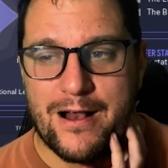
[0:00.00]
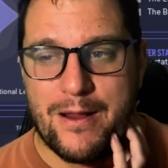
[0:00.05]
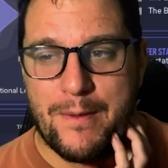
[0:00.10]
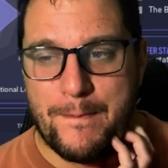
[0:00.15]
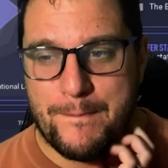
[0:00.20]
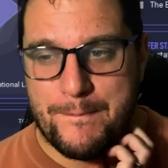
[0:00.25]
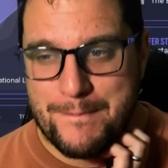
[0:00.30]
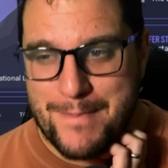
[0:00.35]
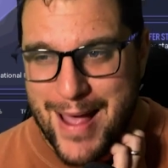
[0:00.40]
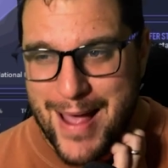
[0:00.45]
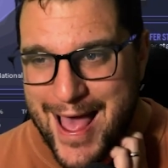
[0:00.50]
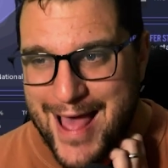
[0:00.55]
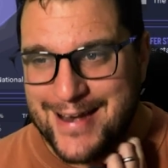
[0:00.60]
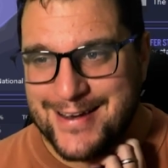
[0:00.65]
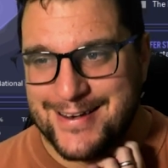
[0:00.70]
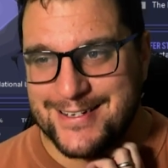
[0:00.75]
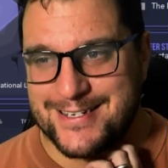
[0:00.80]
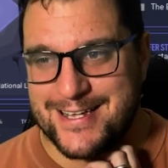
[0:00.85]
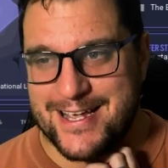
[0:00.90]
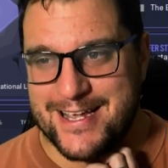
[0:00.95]

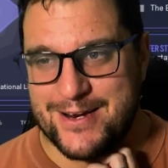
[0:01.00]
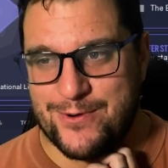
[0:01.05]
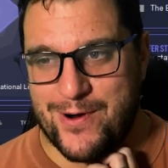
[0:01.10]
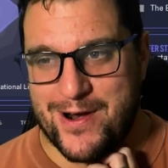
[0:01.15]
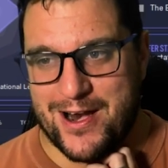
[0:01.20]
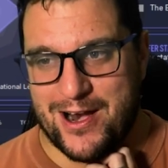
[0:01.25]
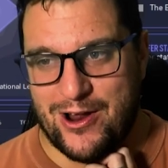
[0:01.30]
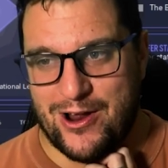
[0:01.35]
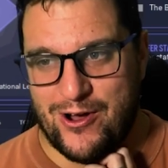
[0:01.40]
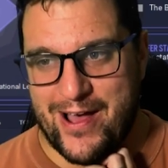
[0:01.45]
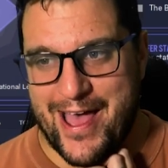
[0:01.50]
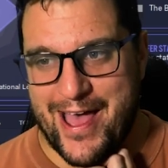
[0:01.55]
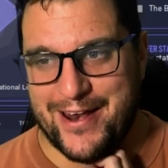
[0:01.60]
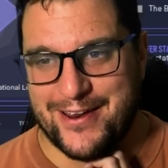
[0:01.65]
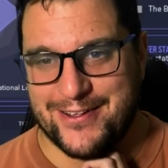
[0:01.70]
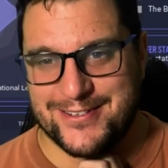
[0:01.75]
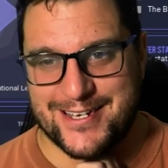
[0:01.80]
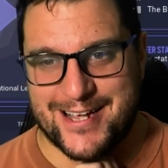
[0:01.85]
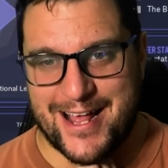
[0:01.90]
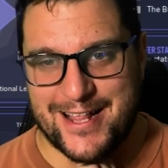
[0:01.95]
Man, does he win a lot of
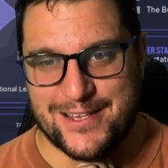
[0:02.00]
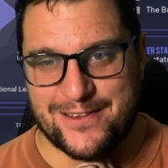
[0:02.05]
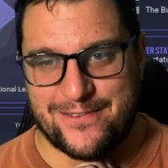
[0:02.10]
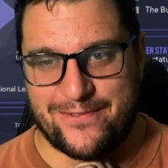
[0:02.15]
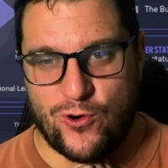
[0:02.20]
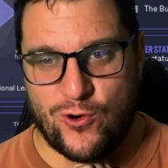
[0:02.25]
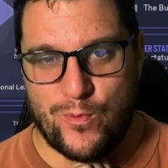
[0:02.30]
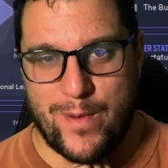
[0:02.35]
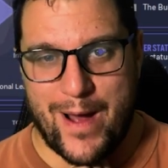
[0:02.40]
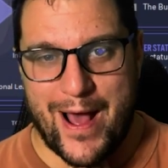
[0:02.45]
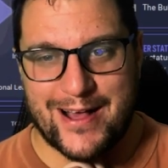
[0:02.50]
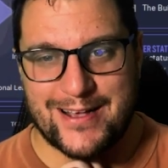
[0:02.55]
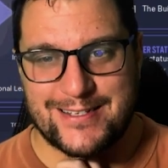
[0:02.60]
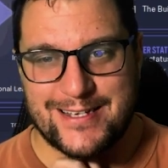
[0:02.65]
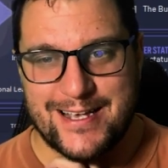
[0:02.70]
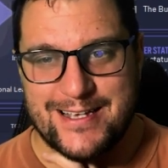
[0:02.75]
headers against fullbacks.